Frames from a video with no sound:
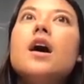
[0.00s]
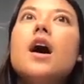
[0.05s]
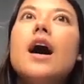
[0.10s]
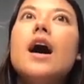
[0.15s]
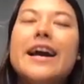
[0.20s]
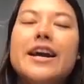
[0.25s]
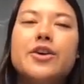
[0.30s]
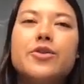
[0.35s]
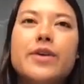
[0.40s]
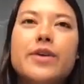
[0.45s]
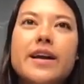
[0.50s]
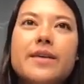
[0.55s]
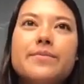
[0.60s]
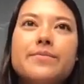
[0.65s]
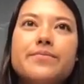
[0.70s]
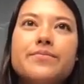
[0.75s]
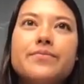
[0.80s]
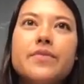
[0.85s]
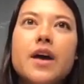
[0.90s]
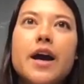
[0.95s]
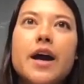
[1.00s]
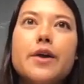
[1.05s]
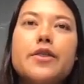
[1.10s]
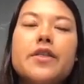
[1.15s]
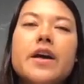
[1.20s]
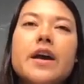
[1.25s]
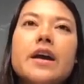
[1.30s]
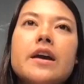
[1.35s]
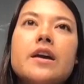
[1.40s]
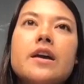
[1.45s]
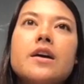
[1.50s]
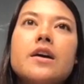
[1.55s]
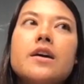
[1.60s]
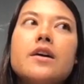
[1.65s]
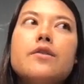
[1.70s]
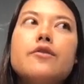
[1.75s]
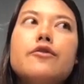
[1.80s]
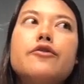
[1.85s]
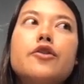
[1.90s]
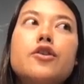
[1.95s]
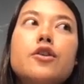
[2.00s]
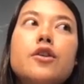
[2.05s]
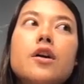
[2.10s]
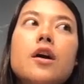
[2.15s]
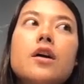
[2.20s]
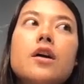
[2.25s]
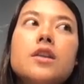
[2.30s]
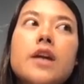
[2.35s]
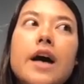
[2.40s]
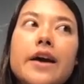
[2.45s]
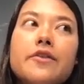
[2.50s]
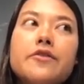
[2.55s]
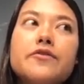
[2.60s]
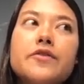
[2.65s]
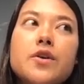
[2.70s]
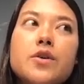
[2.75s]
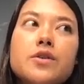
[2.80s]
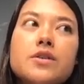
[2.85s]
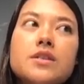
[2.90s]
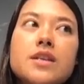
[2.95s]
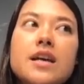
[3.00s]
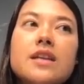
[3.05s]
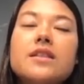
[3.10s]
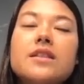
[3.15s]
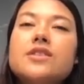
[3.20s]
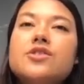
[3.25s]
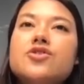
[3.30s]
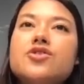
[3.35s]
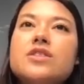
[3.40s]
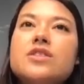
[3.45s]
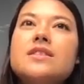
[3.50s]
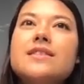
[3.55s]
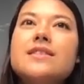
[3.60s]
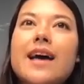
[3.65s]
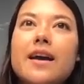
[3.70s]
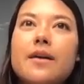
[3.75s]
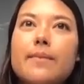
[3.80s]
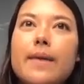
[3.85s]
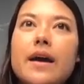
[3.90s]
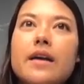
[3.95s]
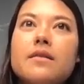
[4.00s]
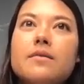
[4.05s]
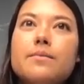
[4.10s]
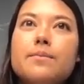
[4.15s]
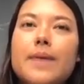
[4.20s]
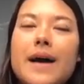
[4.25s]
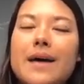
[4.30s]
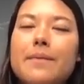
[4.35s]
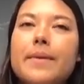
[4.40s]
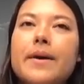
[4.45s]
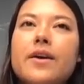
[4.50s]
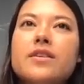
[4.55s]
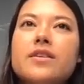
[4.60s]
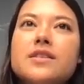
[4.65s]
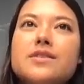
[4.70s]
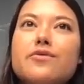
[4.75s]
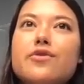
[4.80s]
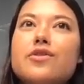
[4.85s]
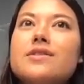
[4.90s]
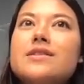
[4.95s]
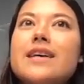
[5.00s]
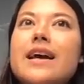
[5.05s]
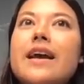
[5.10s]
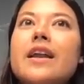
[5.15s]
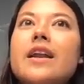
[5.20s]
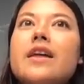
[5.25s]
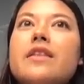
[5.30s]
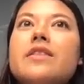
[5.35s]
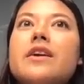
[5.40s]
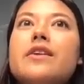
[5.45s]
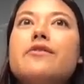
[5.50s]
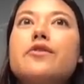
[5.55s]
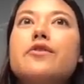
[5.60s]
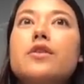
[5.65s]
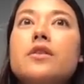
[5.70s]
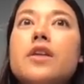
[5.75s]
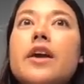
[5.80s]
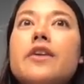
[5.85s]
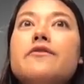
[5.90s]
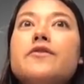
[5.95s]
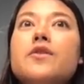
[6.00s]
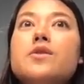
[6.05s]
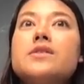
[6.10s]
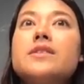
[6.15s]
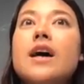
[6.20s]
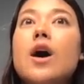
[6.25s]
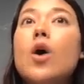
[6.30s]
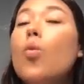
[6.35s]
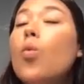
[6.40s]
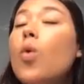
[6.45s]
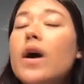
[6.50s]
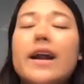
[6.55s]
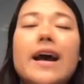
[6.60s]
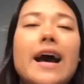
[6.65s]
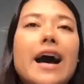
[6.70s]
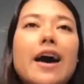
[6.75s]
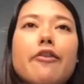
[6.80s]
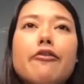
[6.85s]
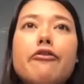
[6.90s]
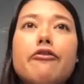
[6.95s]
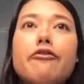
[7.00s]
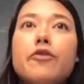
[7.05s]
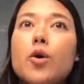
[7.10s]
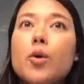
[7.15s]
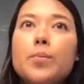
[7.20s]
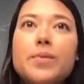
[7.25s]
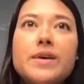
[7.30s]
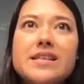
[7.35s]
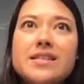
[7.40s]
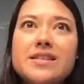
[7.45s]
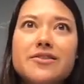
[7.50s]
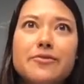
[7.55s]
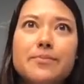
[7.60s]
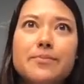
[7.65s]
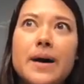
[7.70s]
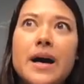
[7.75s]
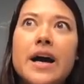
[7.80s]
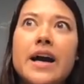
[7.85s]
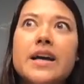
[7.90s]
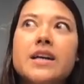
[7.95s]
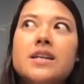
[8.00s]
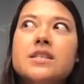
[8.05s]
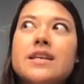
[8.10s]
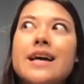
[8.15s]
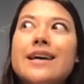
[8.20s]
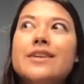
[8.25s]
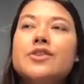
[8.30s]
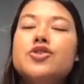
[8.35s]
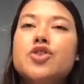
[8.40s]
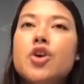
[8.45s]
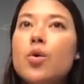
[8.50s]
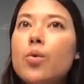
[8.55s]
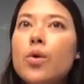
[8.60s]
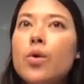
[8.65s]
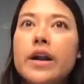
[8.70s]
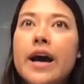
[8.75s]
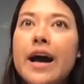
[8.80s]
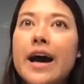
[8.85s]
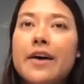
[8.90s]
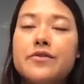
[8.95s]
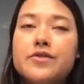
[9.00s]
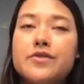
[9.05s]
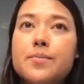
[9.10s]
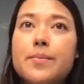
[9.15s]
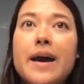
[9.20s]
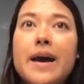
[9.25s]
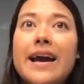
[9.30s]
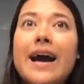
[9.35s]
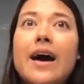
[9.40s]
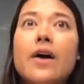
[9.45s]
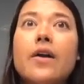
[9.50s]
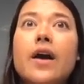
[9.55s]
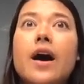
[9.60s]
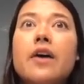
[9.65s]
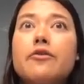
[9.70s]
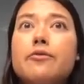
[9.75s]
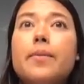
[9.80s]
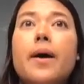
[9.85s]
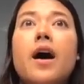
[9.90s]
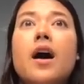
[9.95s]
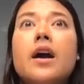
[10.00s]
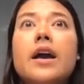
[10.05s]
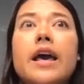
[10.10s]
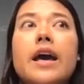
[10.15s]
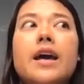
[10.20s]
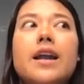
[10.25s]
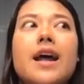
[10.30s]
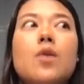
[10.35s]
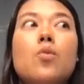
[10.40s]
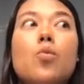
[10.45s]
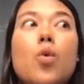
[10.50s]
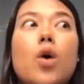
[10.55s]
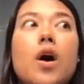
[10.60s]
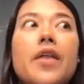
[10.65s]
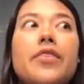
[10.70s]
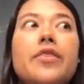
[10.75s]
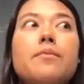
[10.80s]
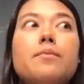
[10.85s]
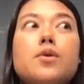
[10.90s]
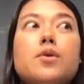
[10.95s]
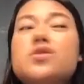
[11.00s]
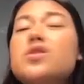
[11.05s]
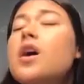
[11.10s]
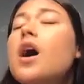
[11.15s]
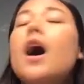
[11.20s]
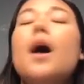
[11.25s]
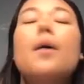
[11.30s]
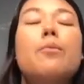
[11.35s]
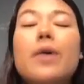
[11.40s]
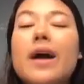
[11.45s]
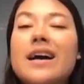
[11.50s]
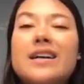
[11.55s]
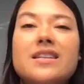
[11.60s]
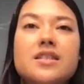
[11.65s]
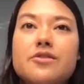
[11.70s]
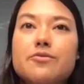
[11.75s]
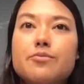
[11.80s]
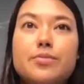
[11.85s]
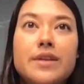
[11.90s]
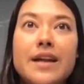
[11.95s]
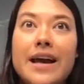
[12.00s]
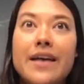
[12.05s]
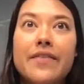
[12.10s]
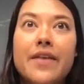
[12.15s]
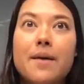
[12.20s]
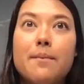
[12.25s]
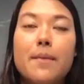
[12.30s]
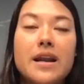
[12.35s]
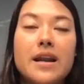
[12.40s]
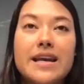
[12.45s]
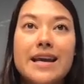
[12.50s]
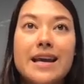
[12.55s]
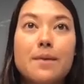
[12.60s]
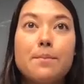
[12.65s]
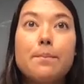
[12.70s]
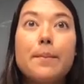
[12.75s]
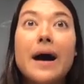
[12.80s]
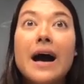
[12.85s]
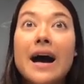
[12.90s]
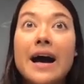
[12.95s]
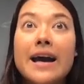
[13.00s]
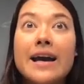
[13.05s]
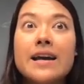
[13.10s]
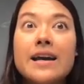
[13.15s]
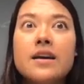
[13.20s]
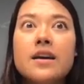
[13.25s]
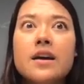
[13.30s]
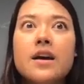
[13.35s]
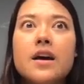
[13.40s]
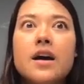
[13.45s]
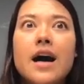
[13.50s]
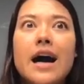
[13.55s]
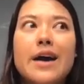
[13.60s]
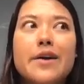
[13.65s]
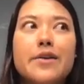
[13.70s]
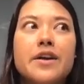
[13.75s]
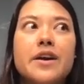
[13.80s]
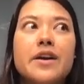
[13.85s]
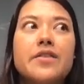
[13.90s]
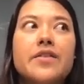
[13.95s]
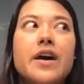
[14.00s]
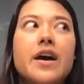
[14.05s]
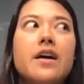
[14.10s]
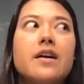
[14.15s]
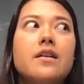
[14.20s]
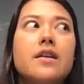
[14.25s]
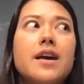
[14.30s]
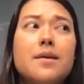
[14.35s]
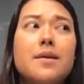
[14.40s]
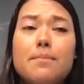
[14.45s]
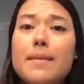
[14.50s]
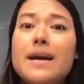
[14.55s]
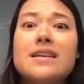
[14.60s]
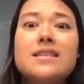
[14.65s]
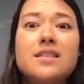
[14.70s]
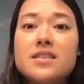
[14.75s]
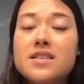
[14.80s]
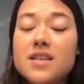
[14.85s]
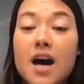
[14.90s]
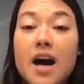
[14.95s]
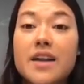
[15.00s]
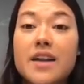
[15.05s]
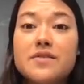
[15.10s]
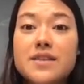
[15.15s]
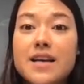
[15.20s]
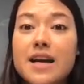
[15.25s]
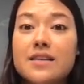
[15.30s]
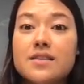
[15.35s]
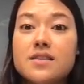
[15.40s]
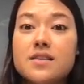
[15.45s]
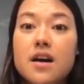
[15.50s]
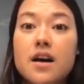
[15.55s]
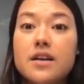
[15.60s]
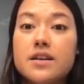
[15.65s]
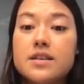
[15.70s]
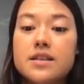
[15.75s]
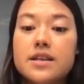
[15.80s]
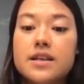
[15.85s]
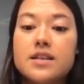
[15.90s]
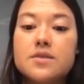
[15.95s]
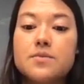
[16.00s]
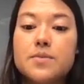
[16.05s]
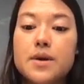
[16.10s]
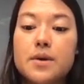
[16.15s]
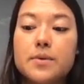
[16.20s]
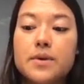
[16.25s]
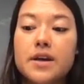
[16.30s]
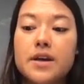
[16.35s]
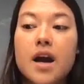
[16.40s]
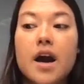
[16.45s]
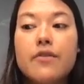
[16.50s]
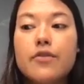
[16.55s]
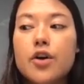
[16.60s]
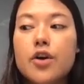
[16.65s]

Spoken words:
I agree. I think for a lot of folks, like let's just segment pet parents for a second. I think for a lot of folks that want to have full peace of mind and don't want to have to pay out of pocket and want the most comprehensive plan that money can buy, I think that it makes a ton of sense, honestly, to be able to cover